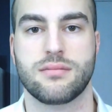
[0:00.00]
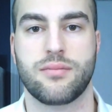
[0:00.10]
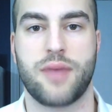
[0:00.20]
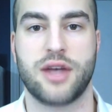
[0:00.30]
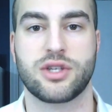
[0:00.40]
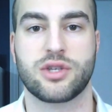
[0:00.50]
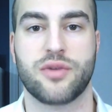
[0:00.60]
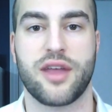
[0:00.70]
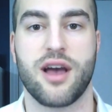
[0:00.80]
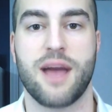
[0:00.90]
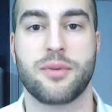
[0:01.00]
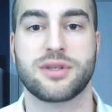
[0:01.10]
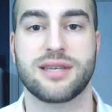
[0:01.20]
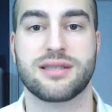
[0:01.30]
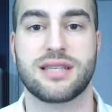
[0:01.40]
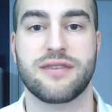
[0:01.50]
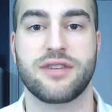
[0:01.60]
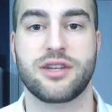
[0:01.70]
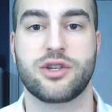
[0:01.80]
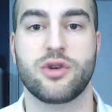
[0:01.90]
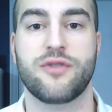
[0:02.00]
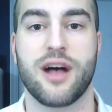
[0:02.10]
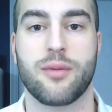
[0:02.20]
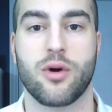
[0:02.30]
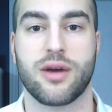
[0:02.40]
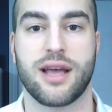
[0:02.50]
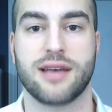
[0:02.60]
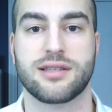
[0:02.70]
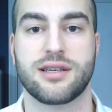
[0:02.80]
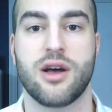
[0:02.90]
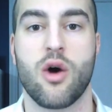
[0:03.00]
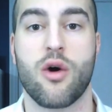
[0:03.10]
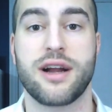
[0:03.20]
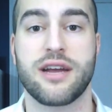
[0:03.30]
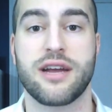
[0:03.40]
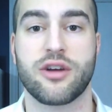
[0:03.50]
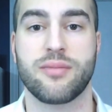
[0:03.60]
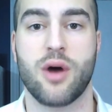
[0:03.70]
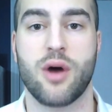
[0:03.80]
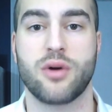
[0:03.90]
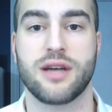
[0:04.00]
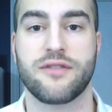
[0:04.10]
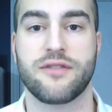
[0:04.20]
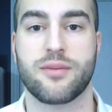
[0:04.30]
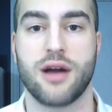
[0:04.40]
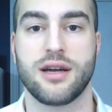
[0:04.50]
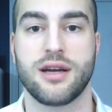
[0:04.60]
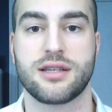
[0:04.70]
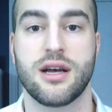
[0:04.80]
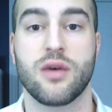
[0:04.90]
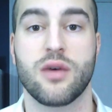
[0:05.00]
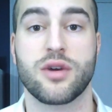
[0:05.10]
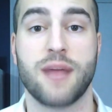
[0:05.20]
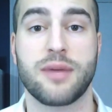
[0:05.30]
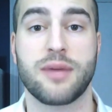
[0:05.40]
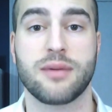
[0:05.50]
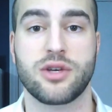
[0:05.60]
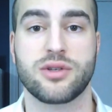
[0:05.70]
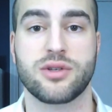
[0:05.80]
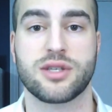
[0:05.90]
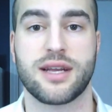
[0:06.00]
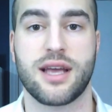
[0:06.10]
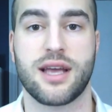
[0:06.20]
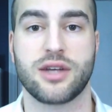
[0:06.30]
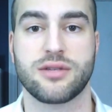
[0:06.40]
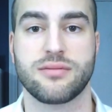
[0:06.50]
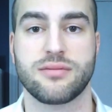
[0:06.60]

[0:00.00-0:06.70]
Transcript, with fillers: Patients with a hypersensitivity to valproic acid or any other component of the product would not be able to use this medication.